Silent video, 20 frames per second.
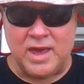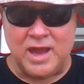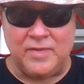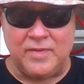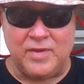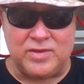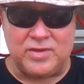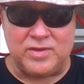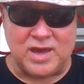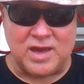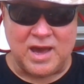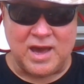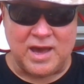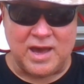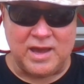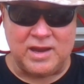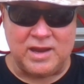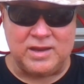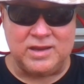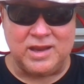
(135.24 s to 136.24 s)
And this
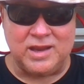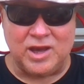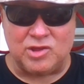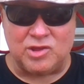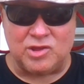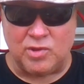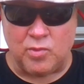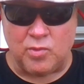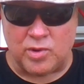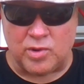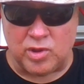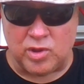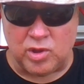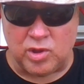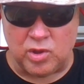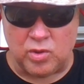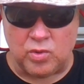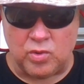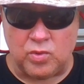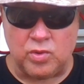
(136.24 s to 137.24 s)
guy does what he wants to
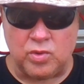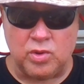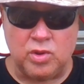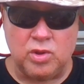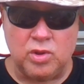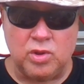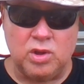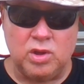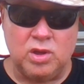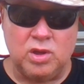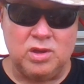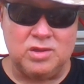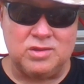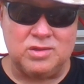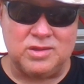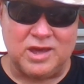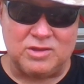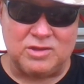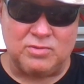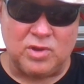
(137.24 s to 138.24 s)
do,
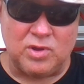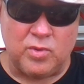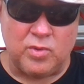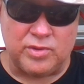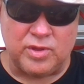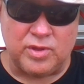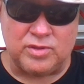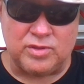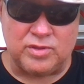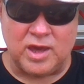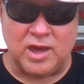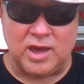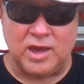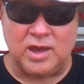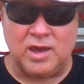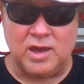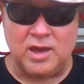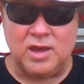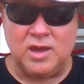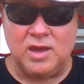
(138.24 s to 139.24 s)
says what he wants to
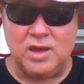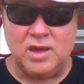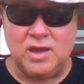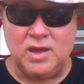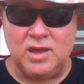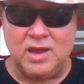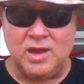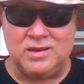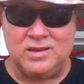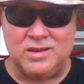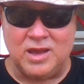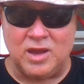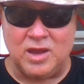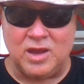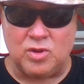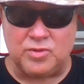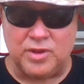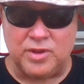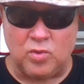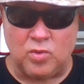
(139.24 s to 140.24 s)
say, and
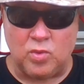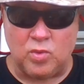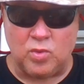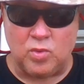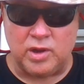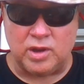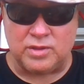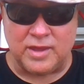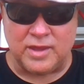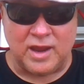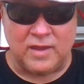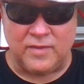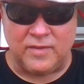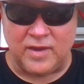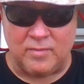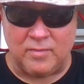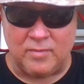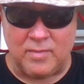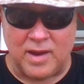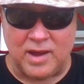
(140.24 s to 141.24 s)
dares anyone to say
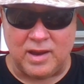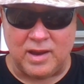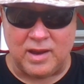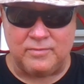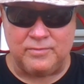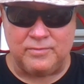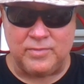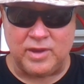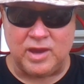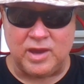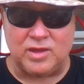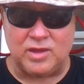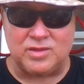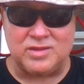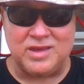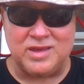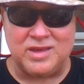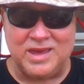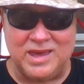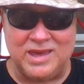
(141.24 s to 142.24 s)
anything about it.
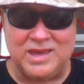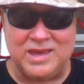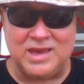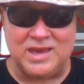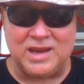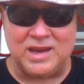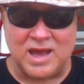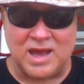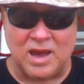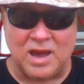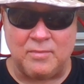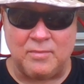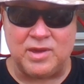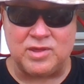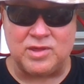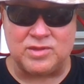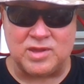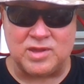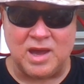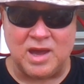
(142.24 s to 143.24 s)
Because he cannot be
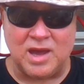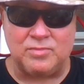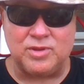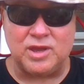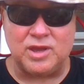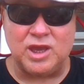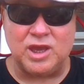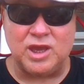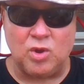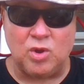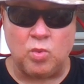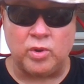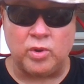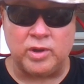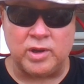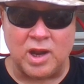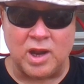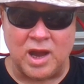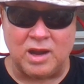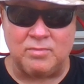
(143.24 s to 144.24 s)
stopped. He will
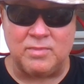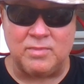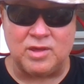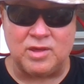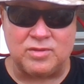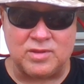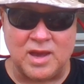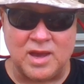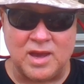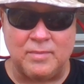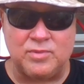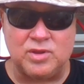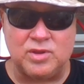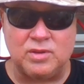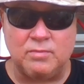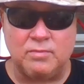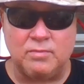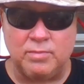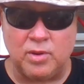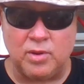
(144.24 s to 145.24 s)
not be stopped,
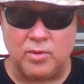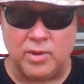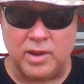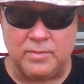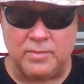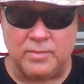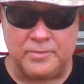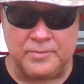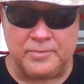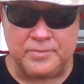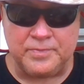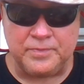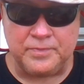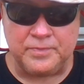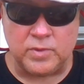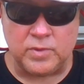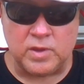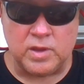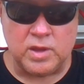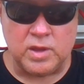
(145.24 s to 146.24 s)
period.
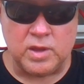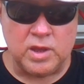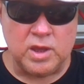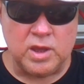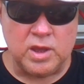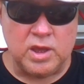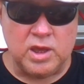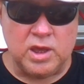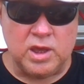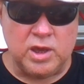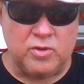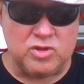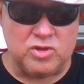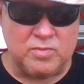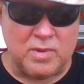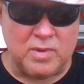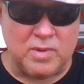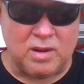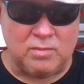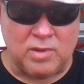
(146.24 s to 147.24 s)
Here's
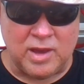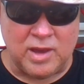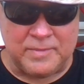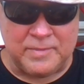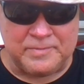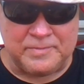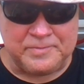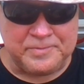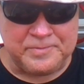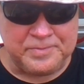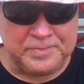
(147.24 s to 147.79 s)
the bottom line.